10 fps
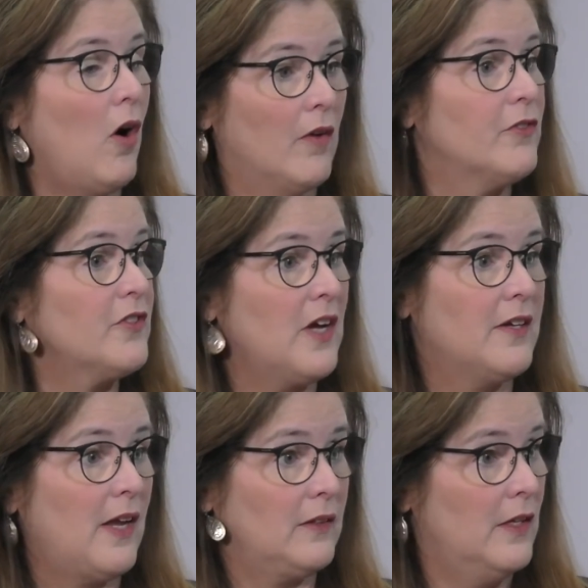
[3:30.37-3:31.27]
offers
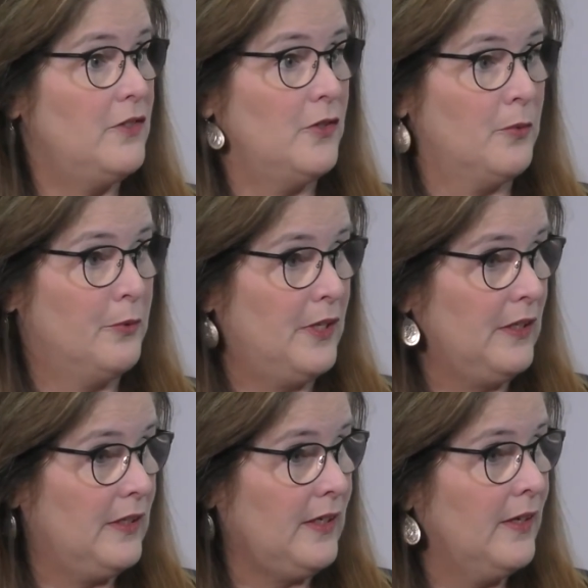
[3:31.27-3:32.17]
contact lenses
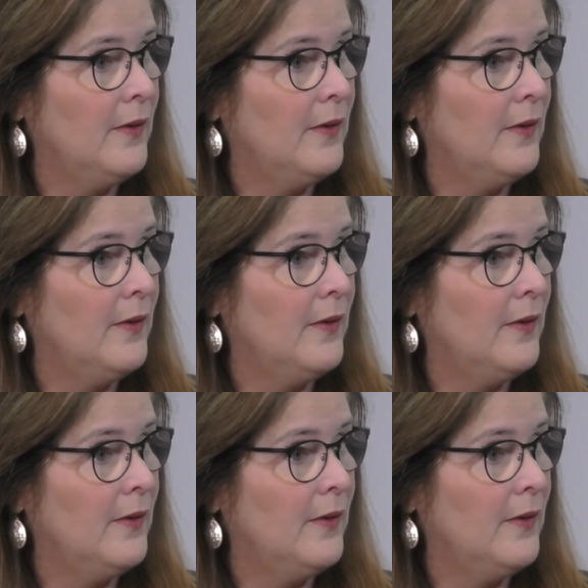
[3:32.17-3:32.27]
routinely.